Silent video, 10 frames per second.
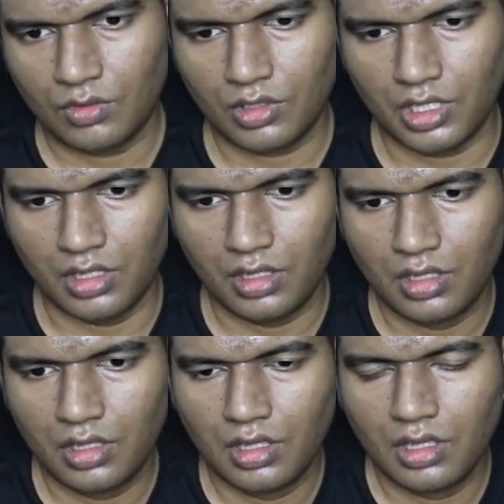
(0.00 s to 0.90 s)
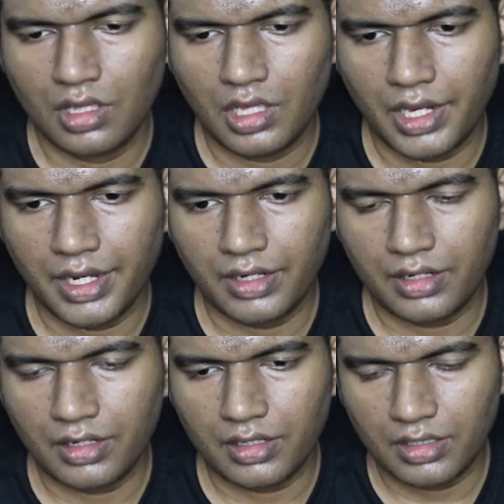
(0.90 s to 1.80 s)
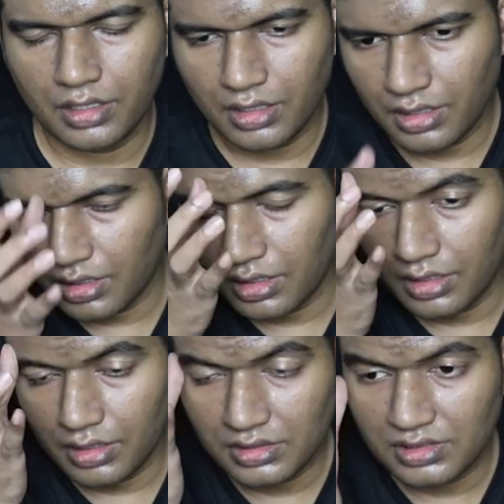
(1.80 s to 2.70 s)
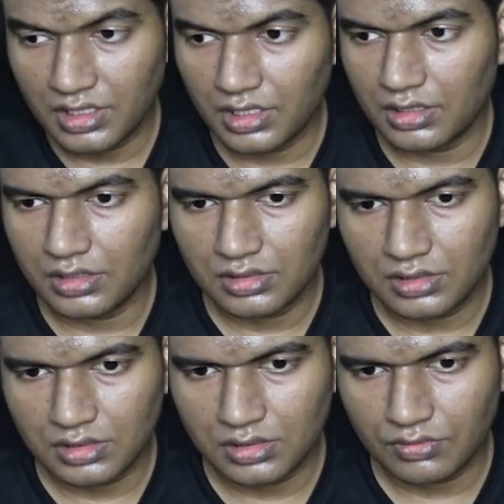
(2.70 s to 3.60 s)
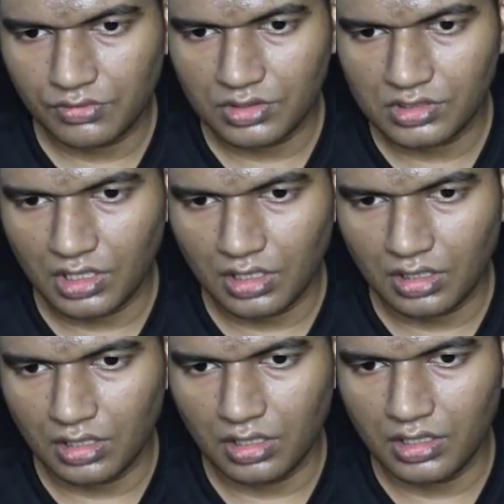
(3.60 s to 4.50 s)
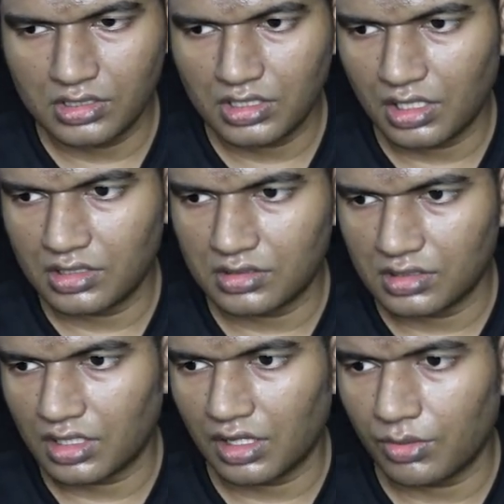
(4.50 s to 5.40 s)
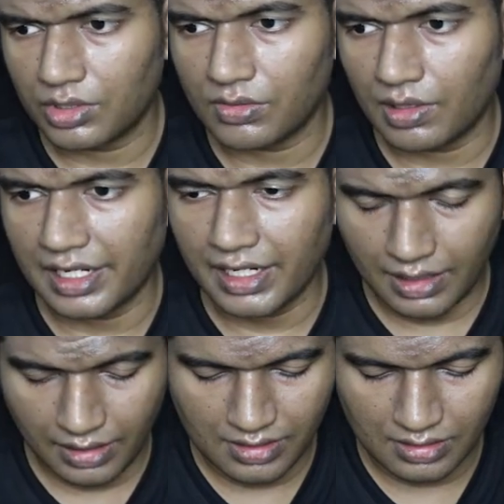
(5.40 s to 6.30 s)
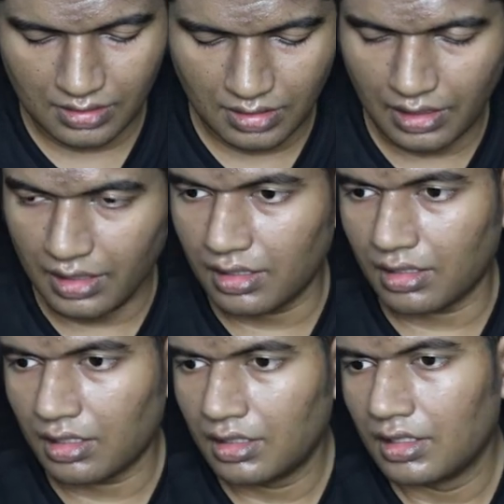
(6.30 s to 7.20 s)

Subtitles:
Okay, and inside this, first I will initialize this, otherwise we will get an error.